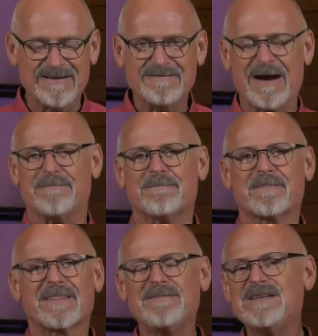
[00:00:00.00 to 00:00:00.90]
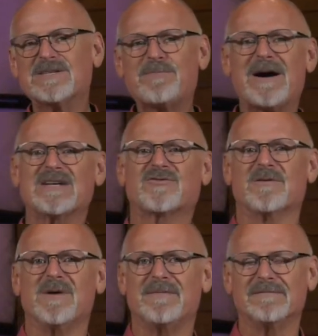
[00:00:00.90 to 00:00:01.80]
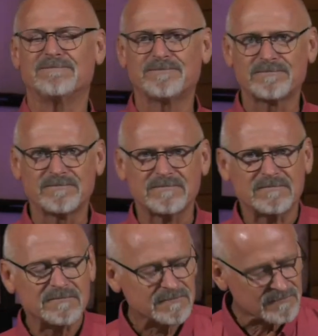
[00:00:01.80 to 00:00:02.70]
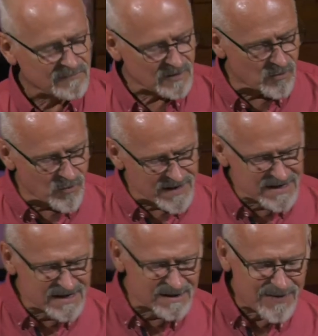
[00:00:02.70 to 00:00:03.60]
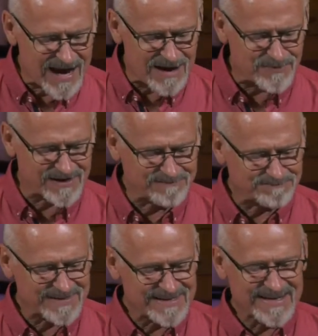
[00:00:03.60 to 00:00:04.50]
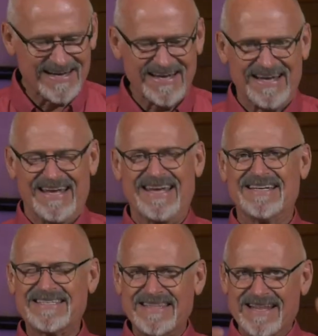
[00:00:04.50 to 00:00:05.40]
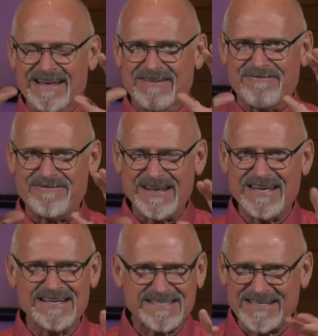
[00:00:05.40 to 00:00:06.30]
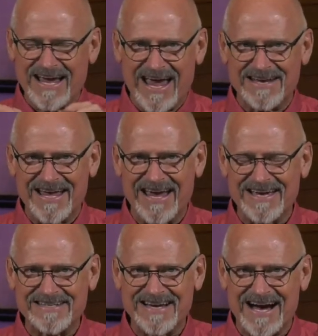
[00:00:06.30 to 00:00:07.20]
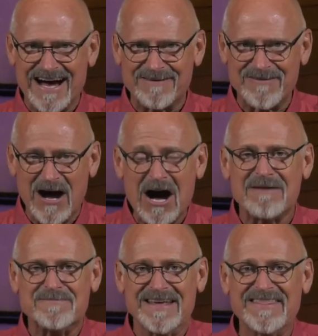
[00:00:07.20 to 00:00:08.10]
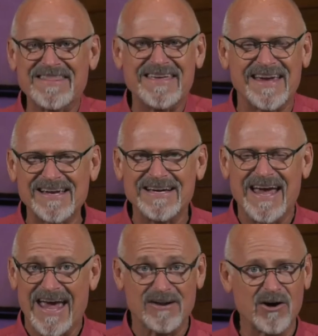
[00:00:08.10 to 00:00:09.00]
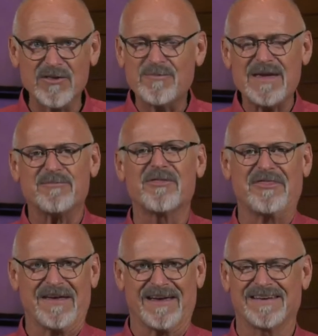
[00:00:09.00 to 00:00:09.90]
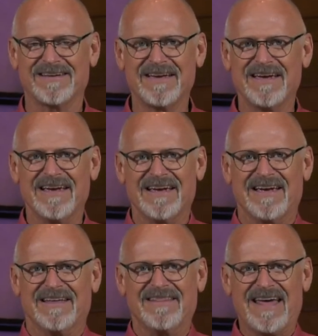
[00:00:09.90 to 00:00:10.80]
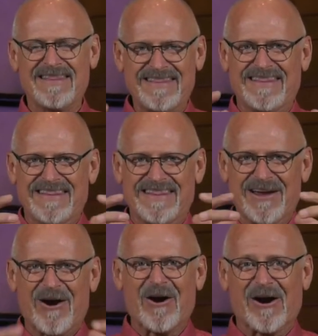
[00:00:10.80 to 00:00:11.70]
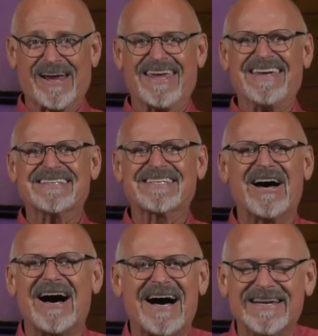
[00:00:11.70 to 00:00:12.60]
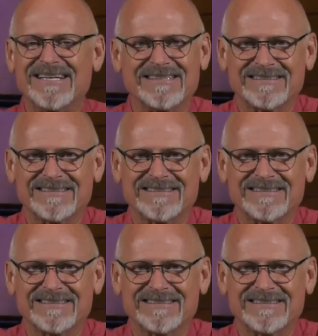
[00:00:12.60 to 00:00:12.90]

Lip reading: Now, let me just pause for a moment. What ended up happening is Phinehas and Hophni think, and all the people think, that the ark is God.